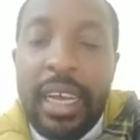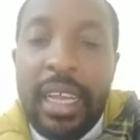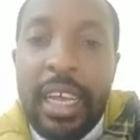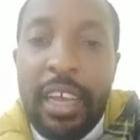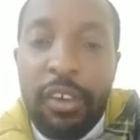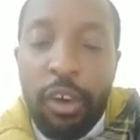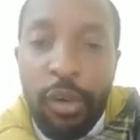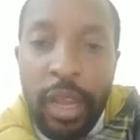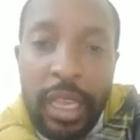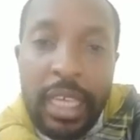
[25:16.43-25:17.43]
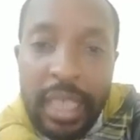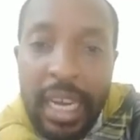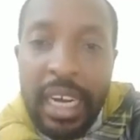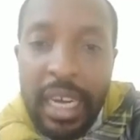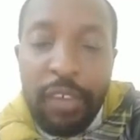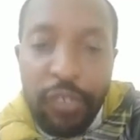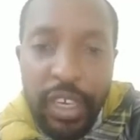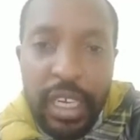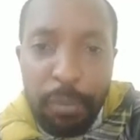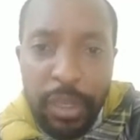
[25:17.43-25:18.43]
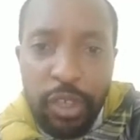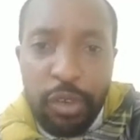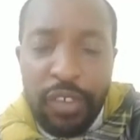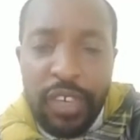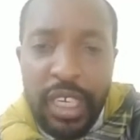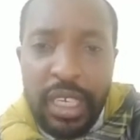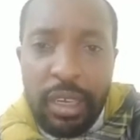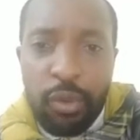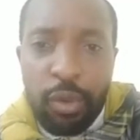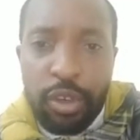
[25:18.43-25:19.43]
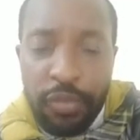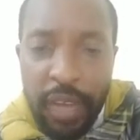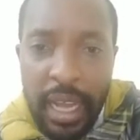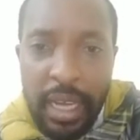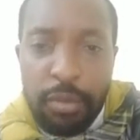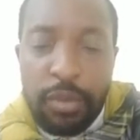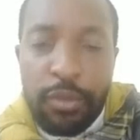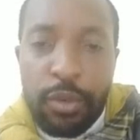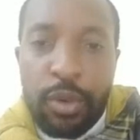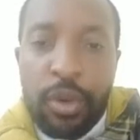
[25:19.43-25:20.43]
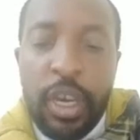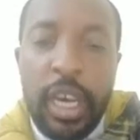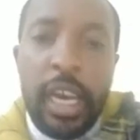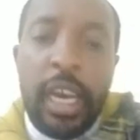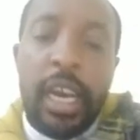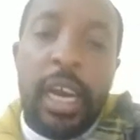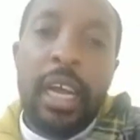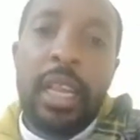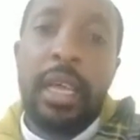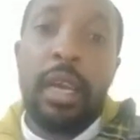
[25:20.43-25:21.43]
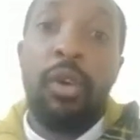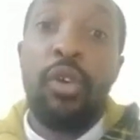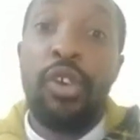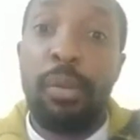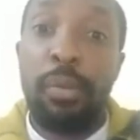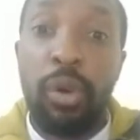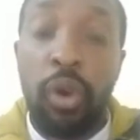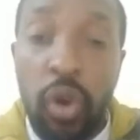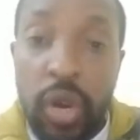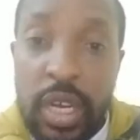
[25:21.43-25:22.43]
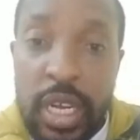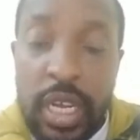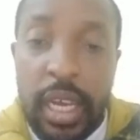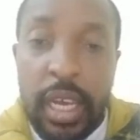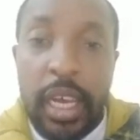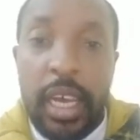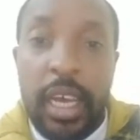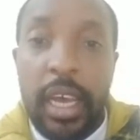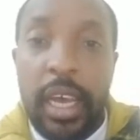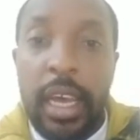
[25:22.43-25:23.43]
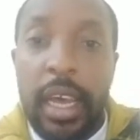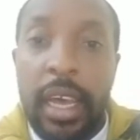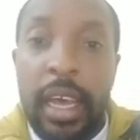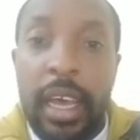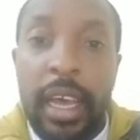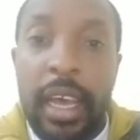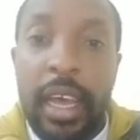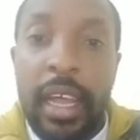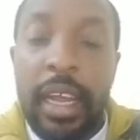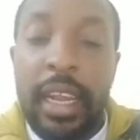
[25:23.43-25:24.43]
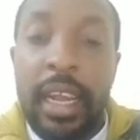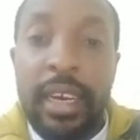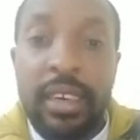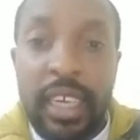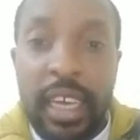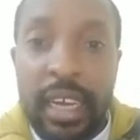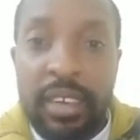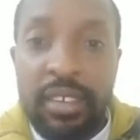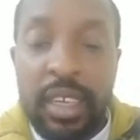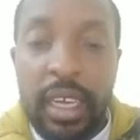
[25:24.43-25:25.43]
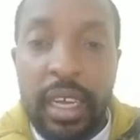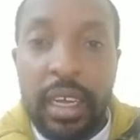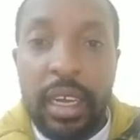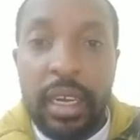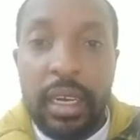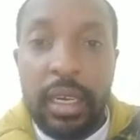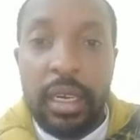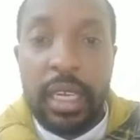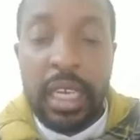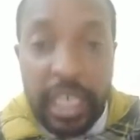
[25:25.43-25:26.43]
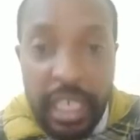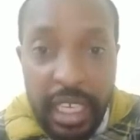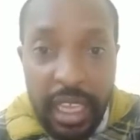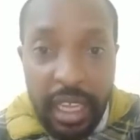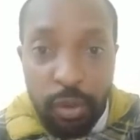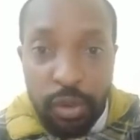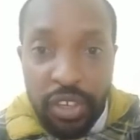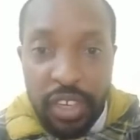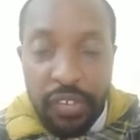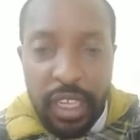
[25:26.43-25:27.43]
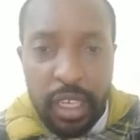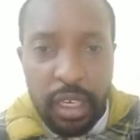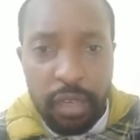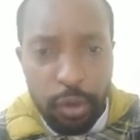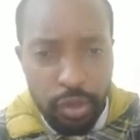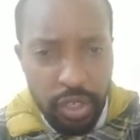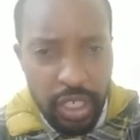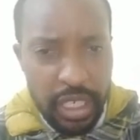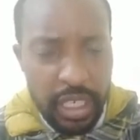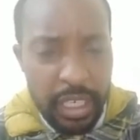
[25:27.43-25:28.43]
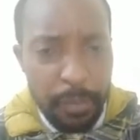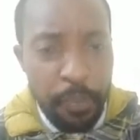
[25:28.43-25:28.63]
there is an piece of evidence that was filed before the Honorable Court, and that regards the decree that was given, the divorce decree,